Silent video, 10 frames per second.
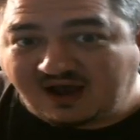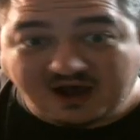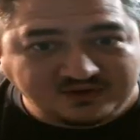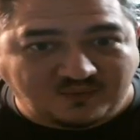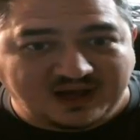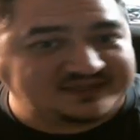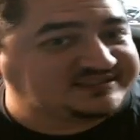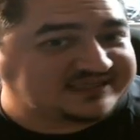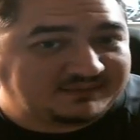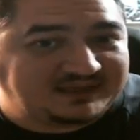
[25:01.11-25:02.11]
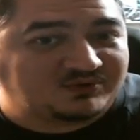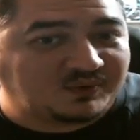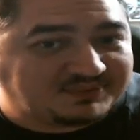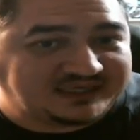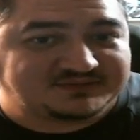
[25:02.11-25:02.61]
Otherwise, send me the
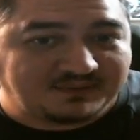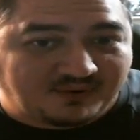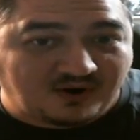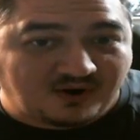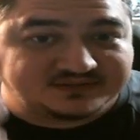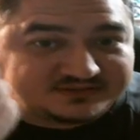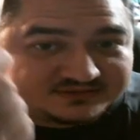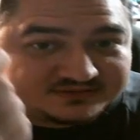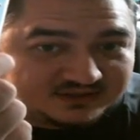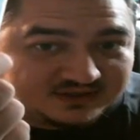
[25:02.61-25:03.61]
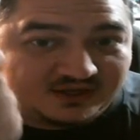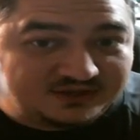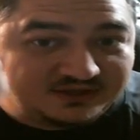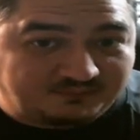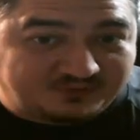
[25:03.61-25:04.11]
replacement parts,
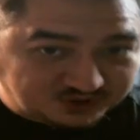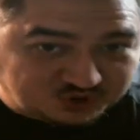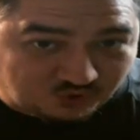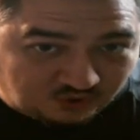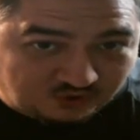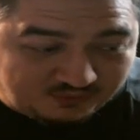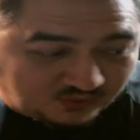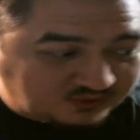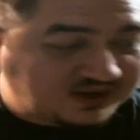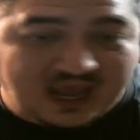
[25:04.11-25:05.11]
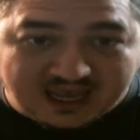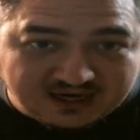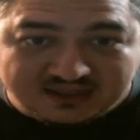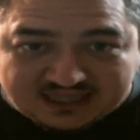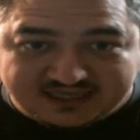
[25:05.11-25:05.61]
the control board and
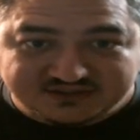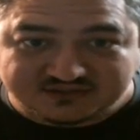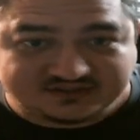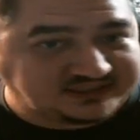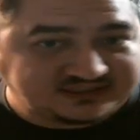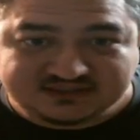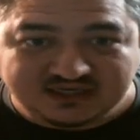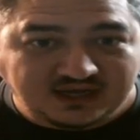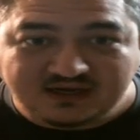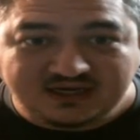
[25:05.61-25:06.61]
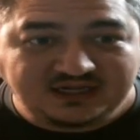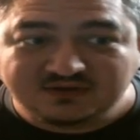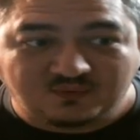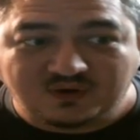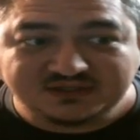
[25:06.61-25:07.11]
a laser, since
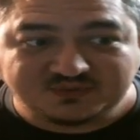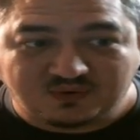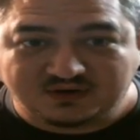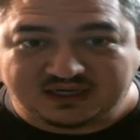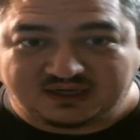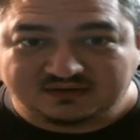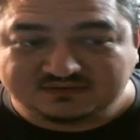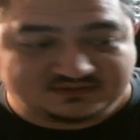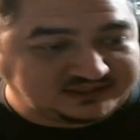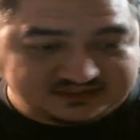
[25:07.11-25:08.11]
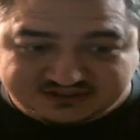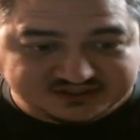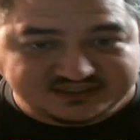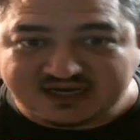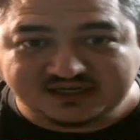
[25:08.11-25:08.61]
neither one is working. Then
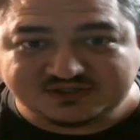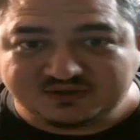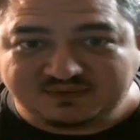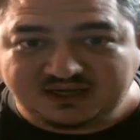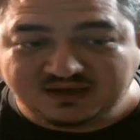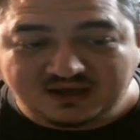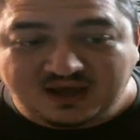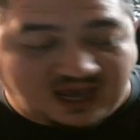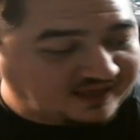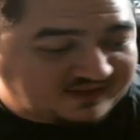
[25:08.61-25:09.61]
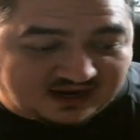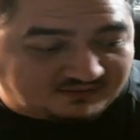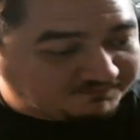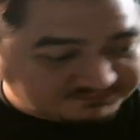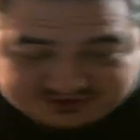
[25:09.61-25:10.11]
just send it to me, and then
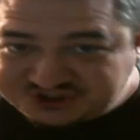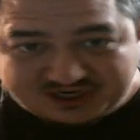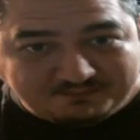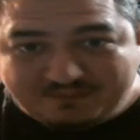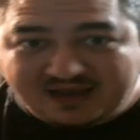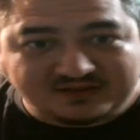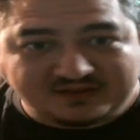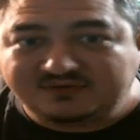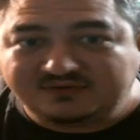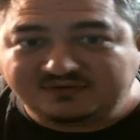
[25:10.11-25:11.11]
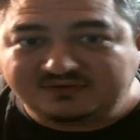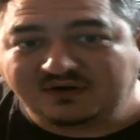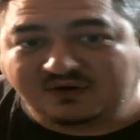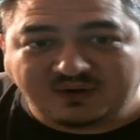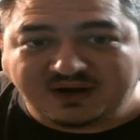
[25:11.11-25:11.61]
I'll ship back those, you
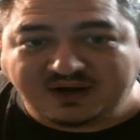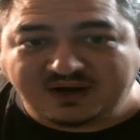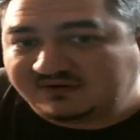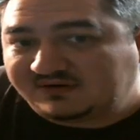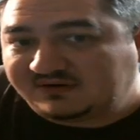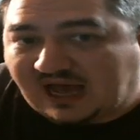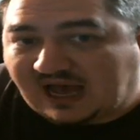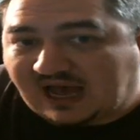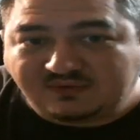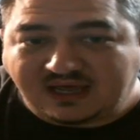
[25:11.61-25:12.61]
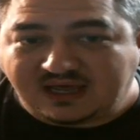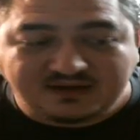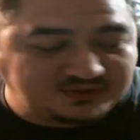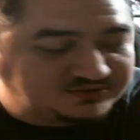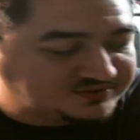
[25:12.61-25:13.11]
know, whatever I don't end up
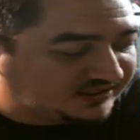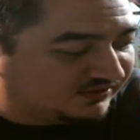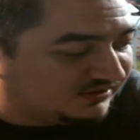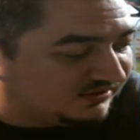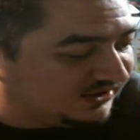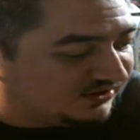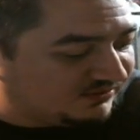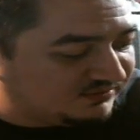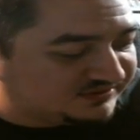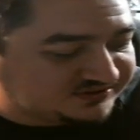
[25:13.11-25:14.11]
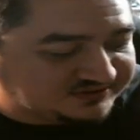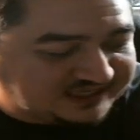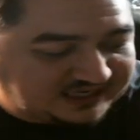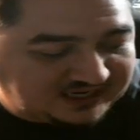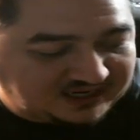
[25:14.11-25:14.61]
using, or, you know, as soon as they
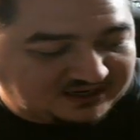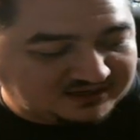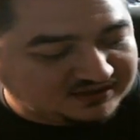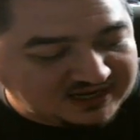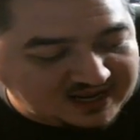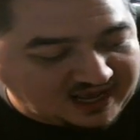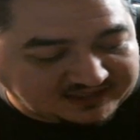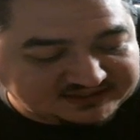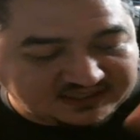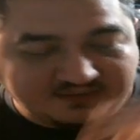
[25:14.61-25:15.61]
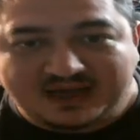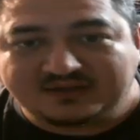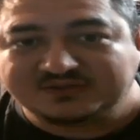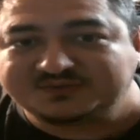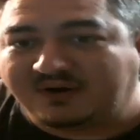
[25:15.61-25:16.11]
get here, I'll send you back
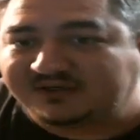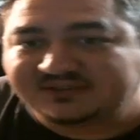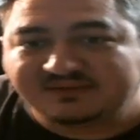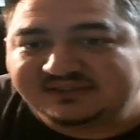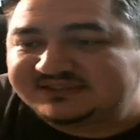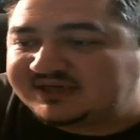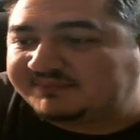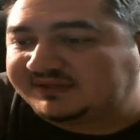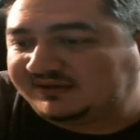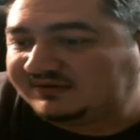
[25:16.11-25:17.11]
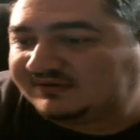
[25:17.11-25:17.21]
those parts. I mean, something.